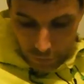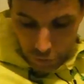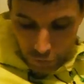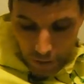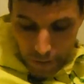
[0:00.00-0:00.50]

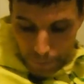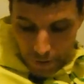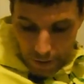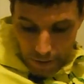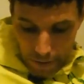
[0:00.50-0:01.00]

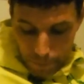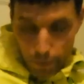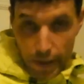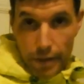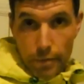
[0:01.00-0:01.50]
stripes here
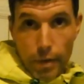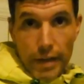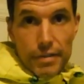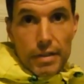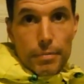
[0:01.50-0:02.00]
where
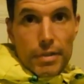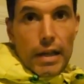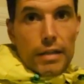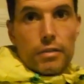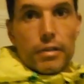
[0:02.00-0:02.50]
the zips
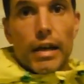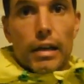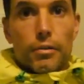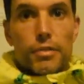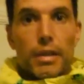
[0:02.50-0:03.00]
are, so
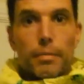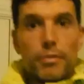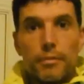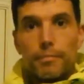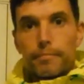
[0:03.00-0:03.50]
yellow
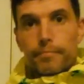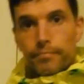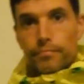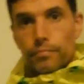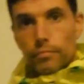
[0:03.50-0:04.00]
zips.
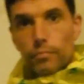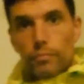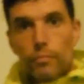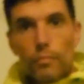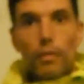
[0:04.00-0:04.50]

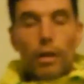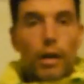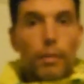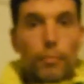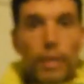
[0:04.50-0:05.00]

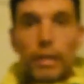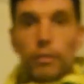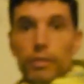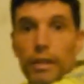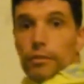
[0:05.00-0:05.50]

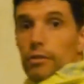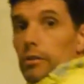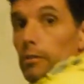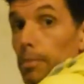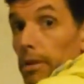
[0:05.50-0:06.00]
It does
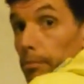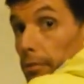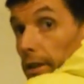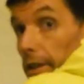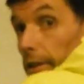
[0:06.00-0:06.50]
look
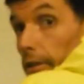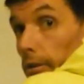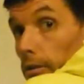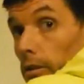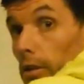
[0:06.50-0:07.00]
pretty
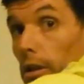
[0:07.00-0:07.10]
cool,